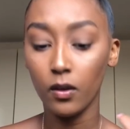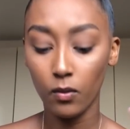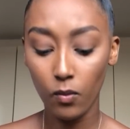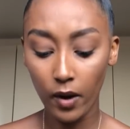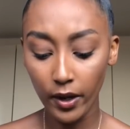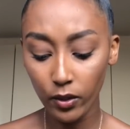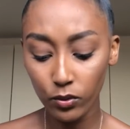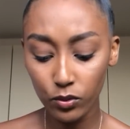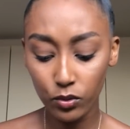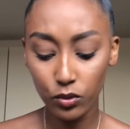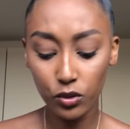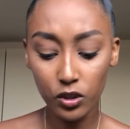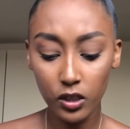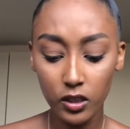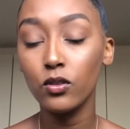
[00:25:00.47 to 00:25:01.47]
one or two
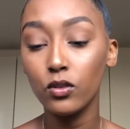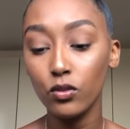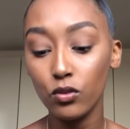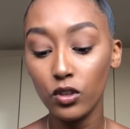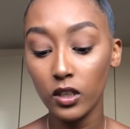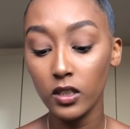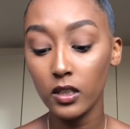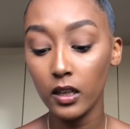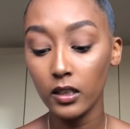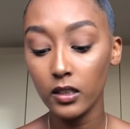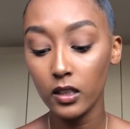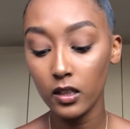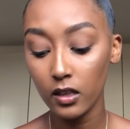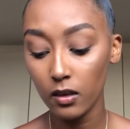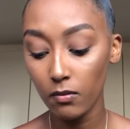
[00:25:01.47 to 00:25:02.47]
shades
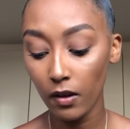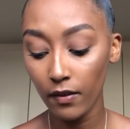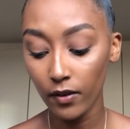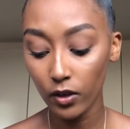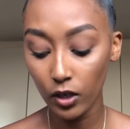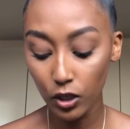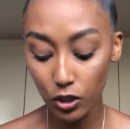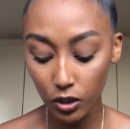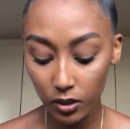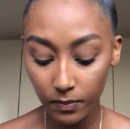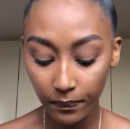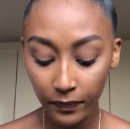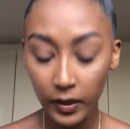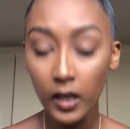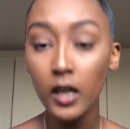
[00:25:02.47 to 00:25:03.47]
lighter than my foundation.
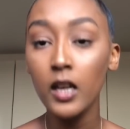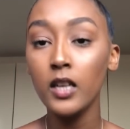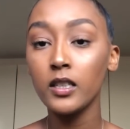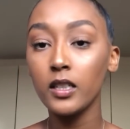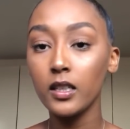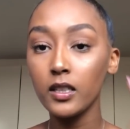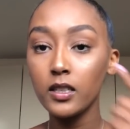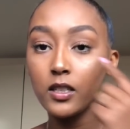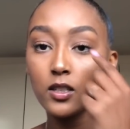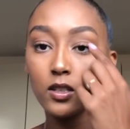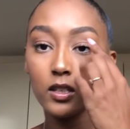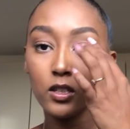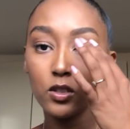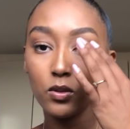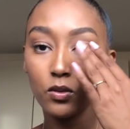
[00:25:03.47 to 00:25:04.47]
So this is
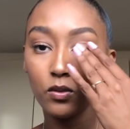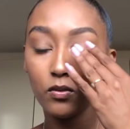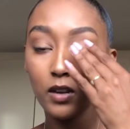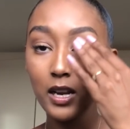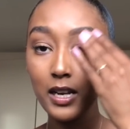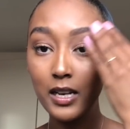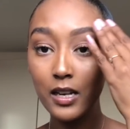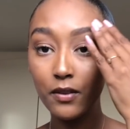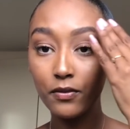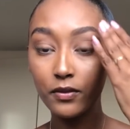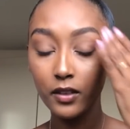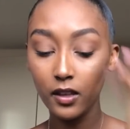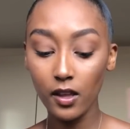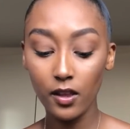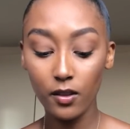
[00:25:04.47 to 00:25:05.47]
gonna sort of lift
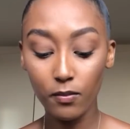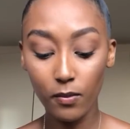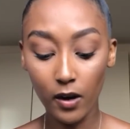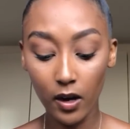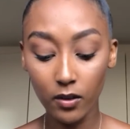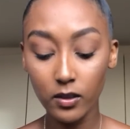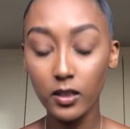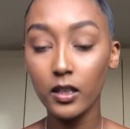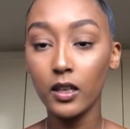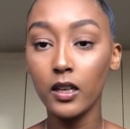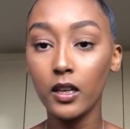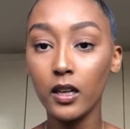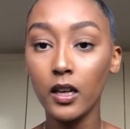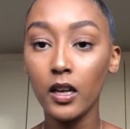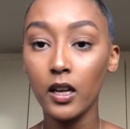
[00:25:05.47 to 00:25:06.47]
the brow. It's
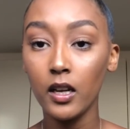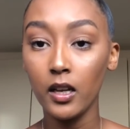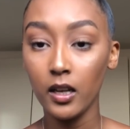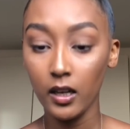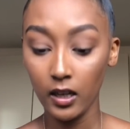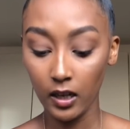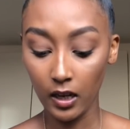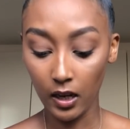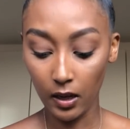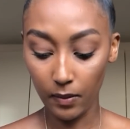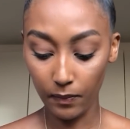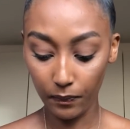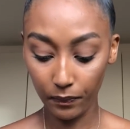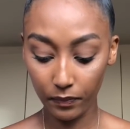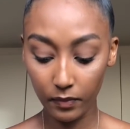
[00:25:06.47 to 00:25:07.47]
gonna
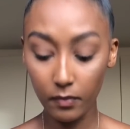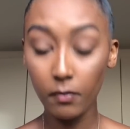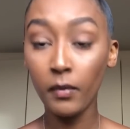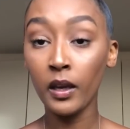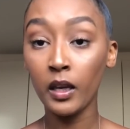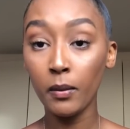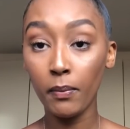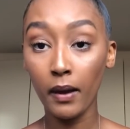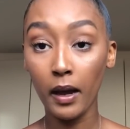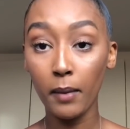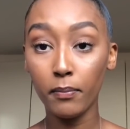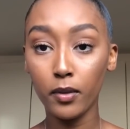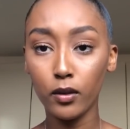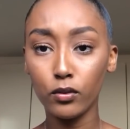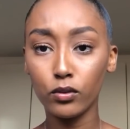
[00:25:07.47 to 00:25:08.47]
make it
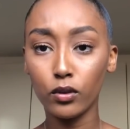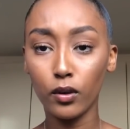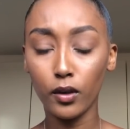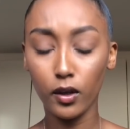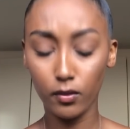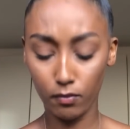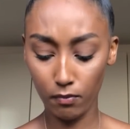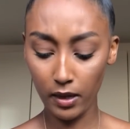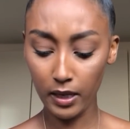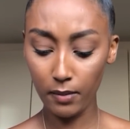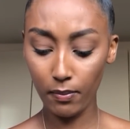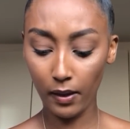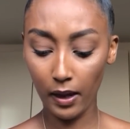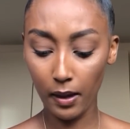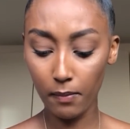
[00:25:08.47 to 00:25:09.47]
pop, make
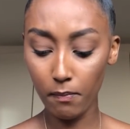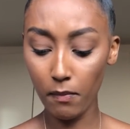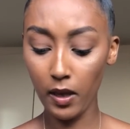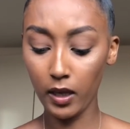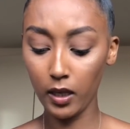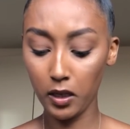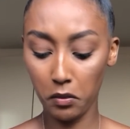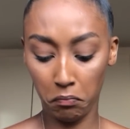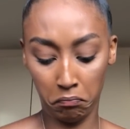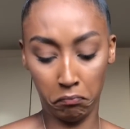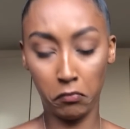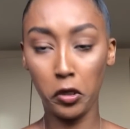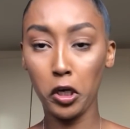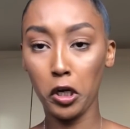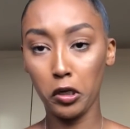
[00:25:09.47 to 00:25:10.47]
it,
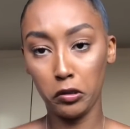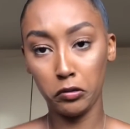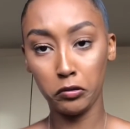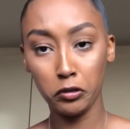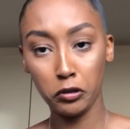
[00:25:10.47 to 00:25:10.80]
you know,